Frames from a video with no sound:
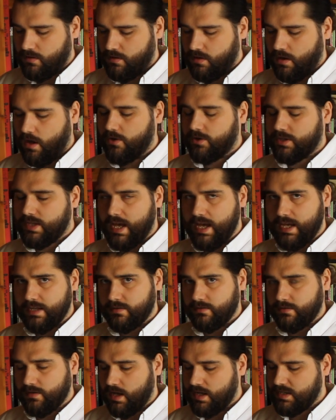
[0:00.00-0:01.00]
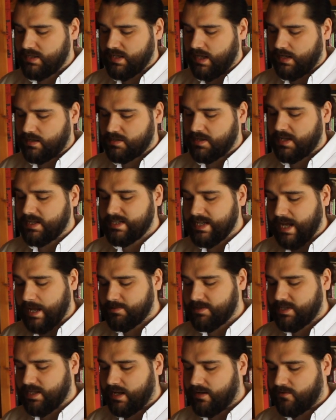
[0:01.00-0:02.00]
"Okay," I said as I
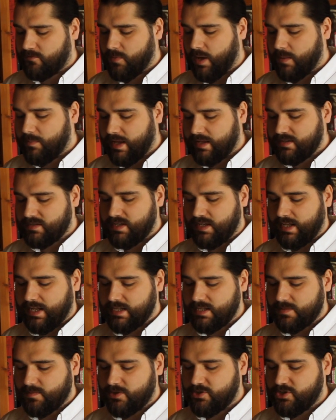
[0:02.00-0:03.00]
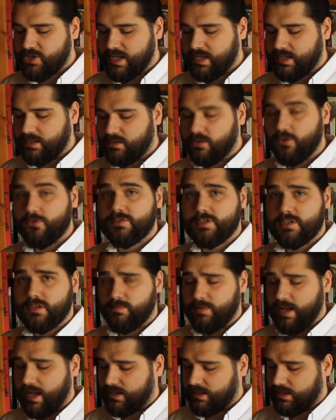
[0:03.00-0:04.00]
tapped the end of my pencil against my cheek and looked at the
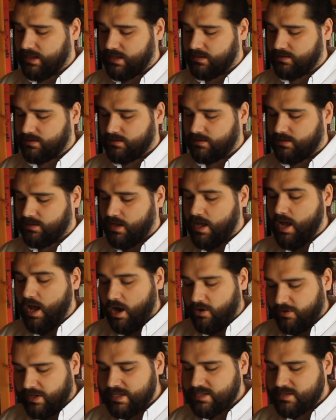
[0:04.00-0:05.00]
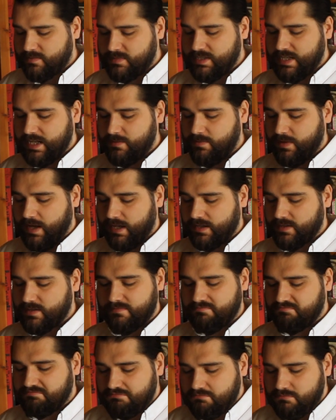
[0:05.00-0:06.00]
plan again. "I'll get some tea bags,
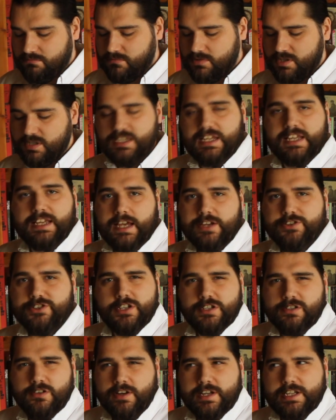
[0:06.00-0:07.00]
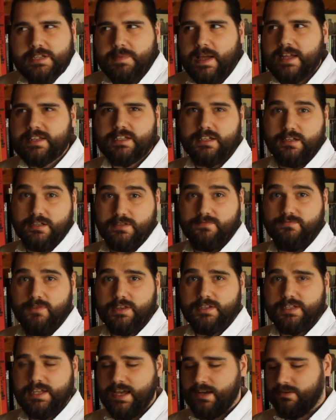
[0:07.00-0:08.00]
just in case she's not expecting us and
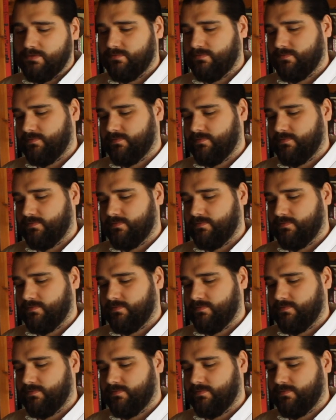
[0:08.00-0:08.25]
runs out."